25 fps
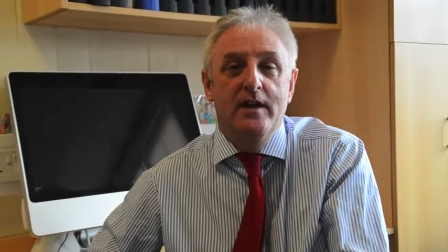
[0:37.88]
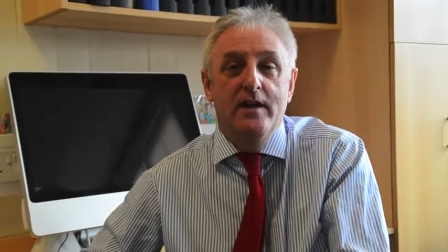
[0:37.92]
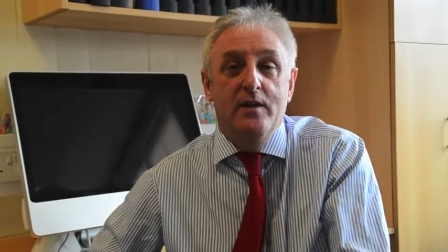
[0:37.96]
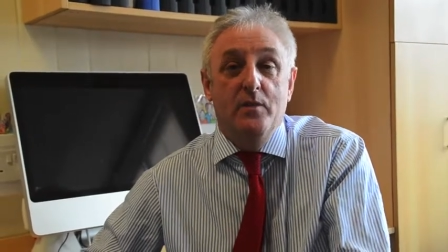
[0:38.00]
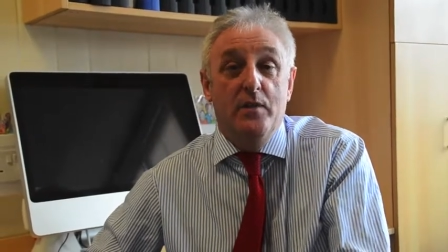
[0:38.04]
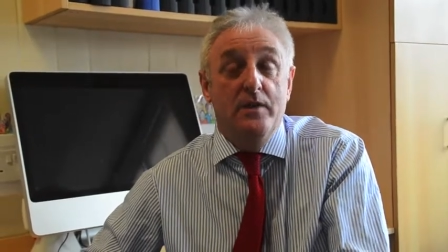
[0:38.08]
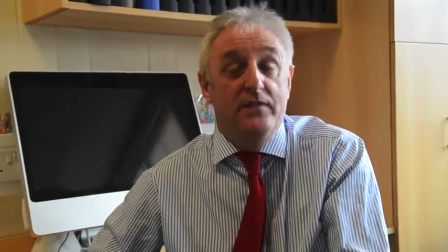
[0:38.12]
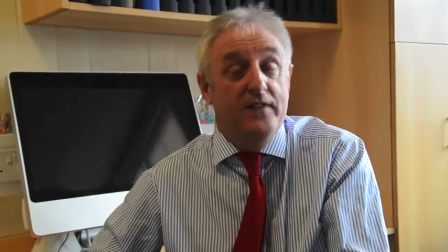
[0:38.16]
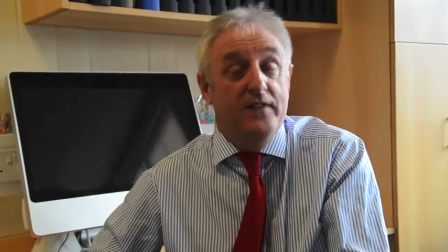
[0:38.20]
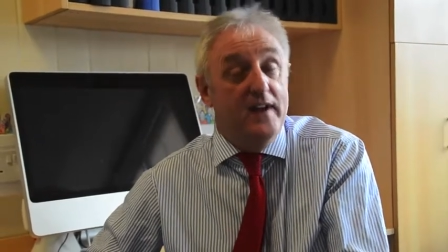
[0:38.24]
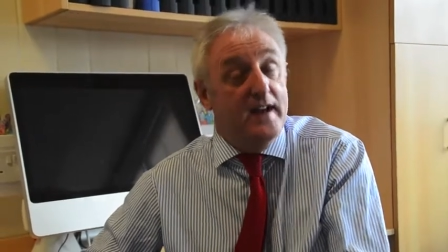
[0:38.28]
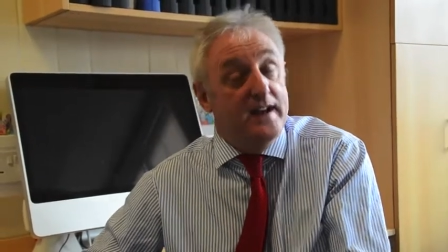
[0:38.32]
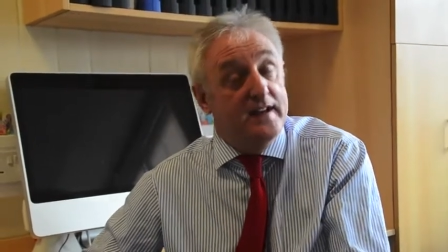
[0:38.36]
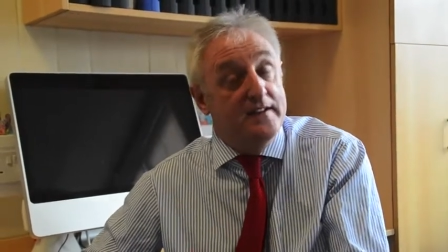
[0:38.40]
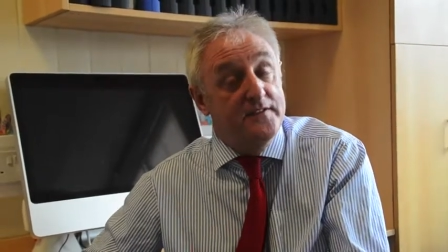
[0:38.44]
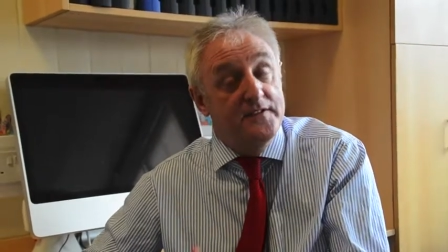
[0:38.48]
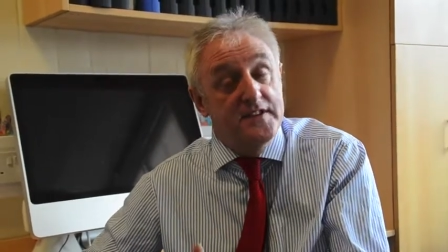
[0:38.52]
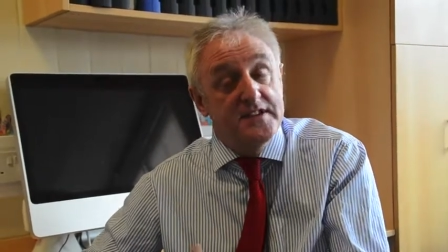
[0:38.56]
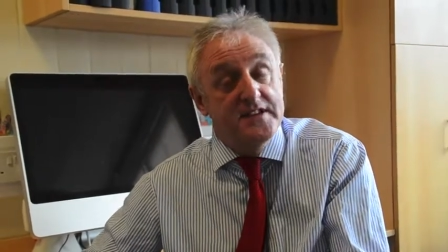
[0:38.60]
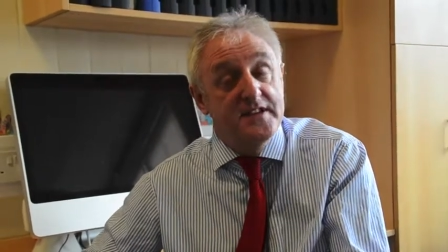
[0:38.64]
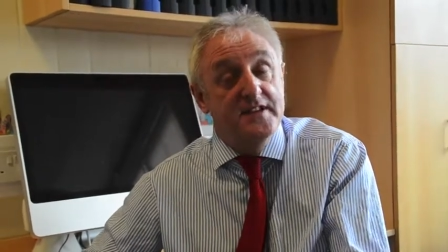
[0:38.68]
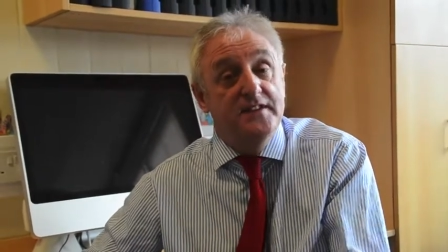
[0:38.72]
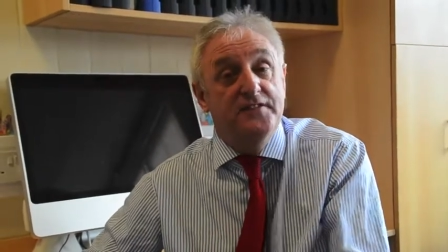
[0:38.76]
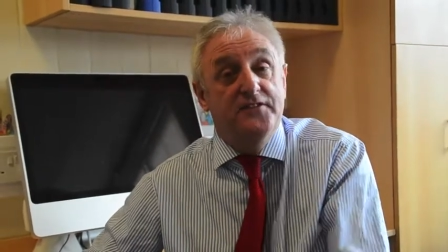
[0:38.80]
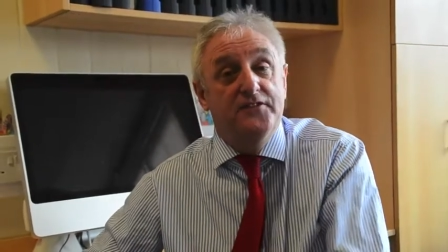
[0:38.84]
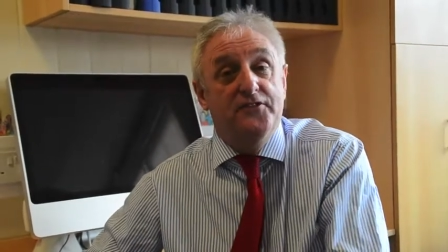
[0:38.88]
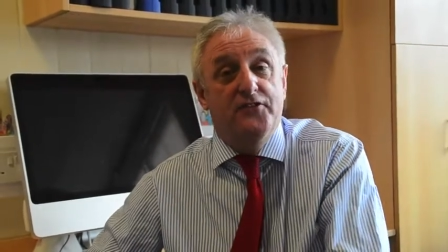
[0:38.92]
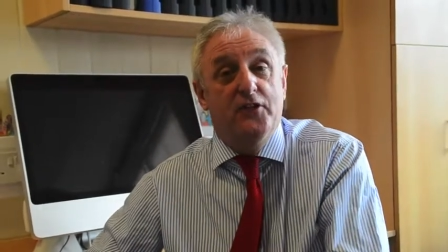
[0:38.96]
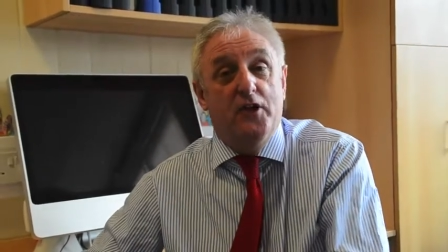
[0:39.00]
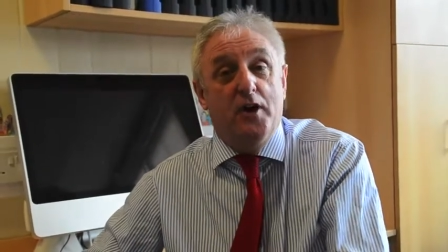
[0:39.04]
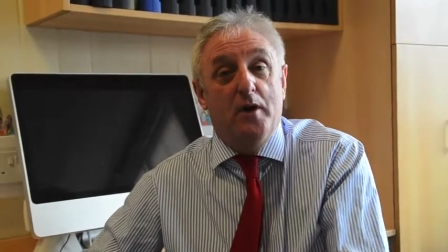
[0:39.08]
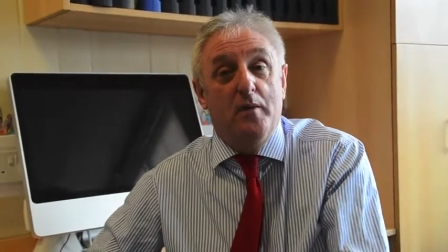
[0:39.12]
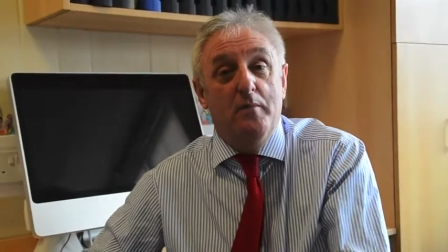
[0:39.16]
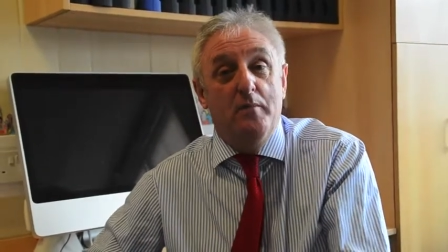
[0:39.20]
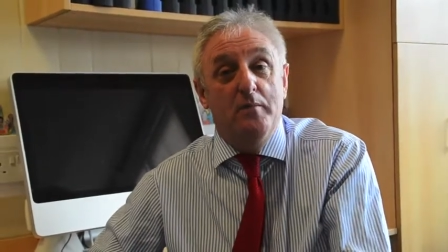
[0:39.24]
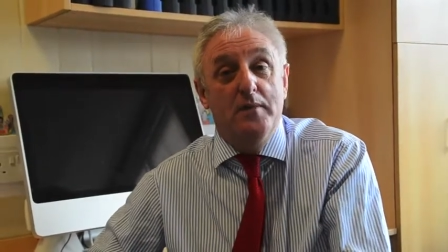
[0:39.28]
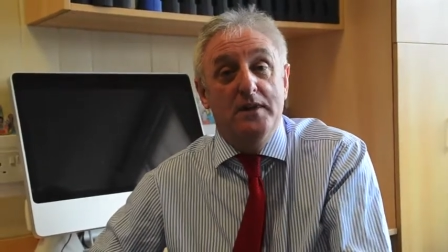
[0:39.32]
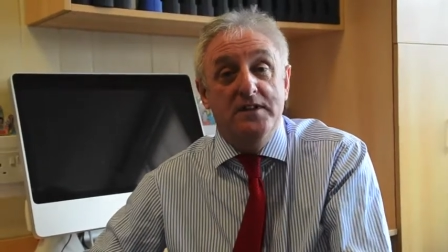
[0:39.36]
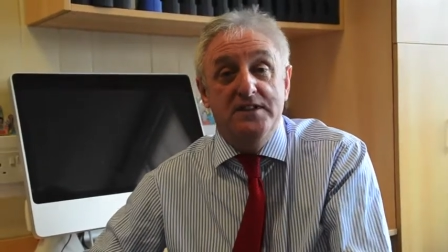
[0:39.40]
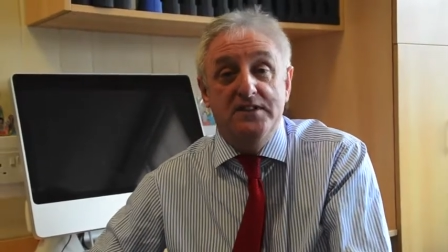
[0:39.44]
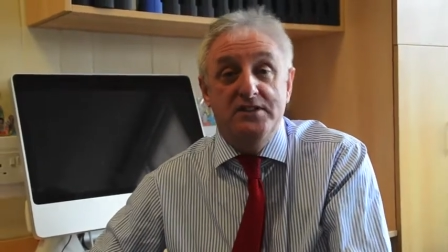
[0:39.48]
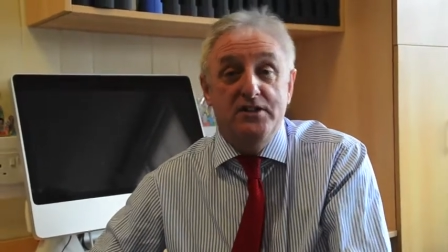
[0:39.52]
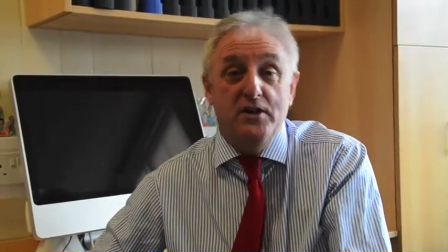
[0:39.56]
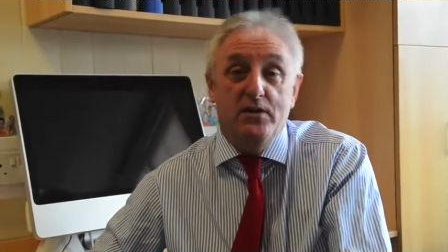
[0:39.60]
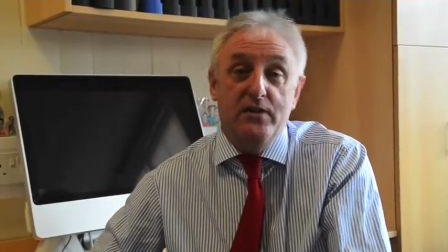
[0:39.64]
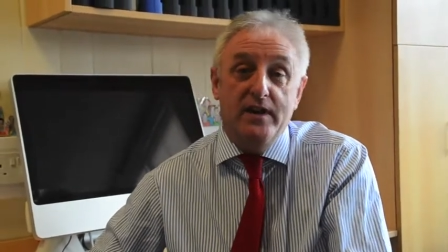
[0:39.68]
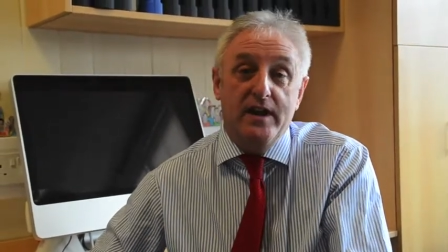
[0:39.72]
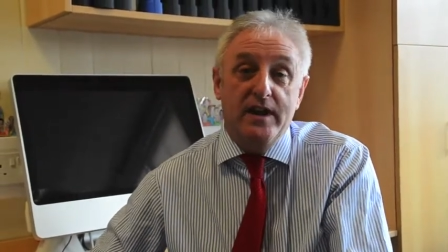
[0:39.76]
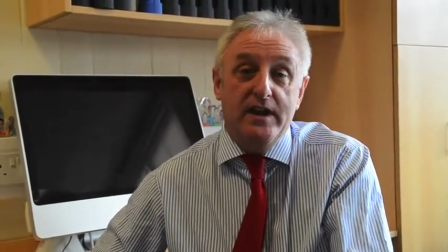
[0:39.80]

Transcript: We've had a visit from a Stone